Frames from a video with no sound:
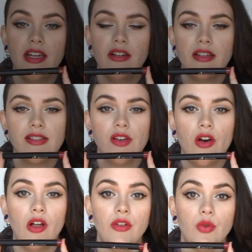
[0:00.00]
here is
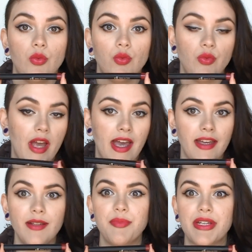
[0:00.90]
called
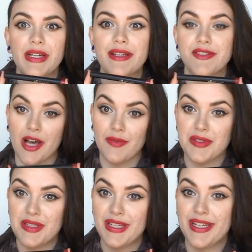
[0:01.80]
Red because
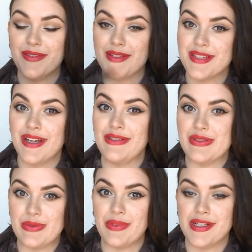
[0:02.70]
obviously you can tell
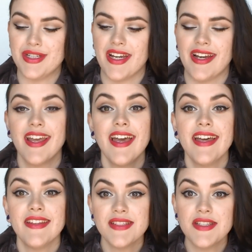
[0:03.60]
it's a red shade.
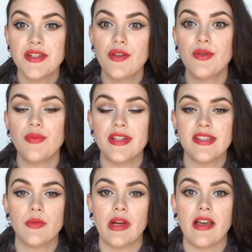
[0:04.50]
This is another
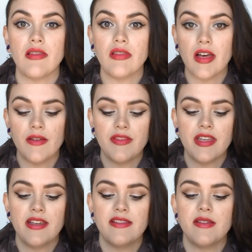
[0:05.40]
reason why I love
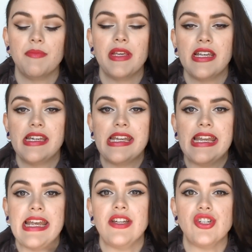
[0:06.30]
these being
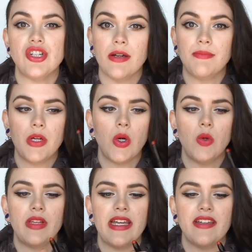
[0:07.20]
in a
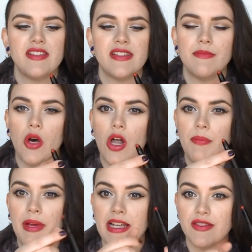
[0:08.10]
jumbo like
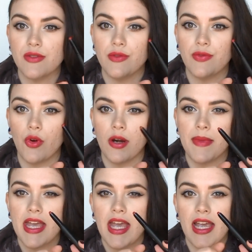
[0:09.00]
small pencil
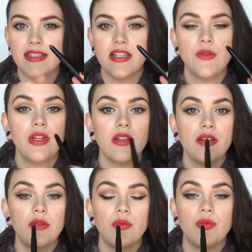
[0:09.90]
form is that you
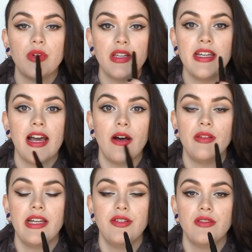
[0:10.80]
can really
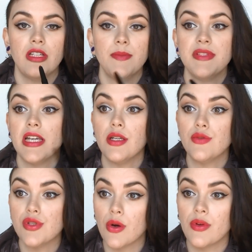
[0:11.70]
outline your lips and
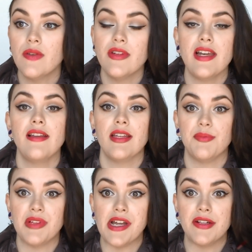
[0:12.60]
you don't even need a
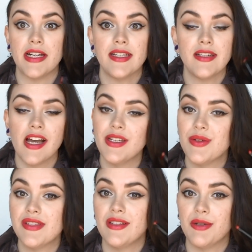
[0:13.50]
lip liner. I did not
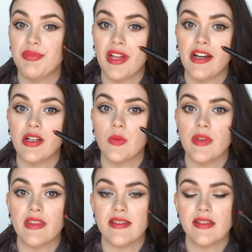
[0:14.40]
use a lip liner
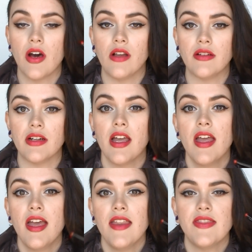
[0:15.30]
with this color.
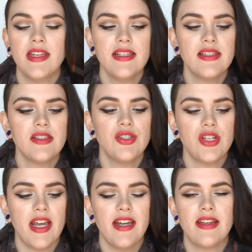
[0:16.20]
This
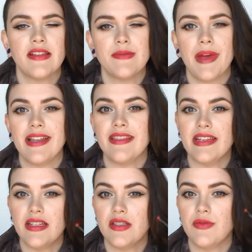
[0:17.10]
shade is my
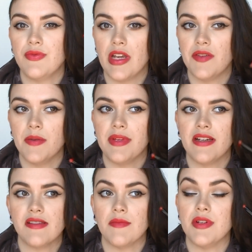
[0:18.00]
least favorite
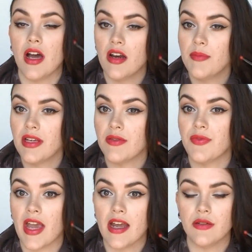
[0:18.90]
because I'm not a big
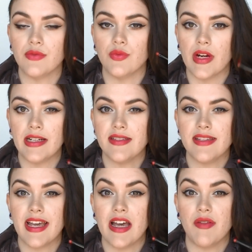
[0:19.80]
fan of reds
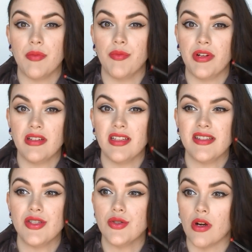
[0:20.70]
that have a really
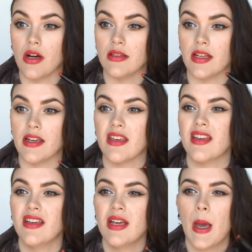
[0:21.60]
strong like
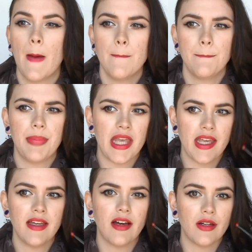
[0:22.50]

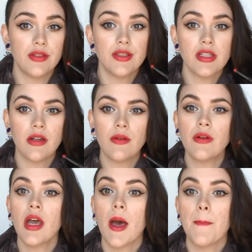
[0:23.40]
pink
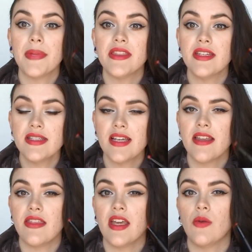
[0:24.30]
undertone but this I
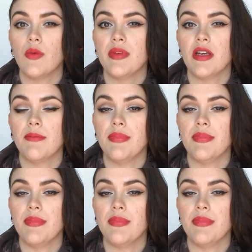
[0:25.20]
think would be a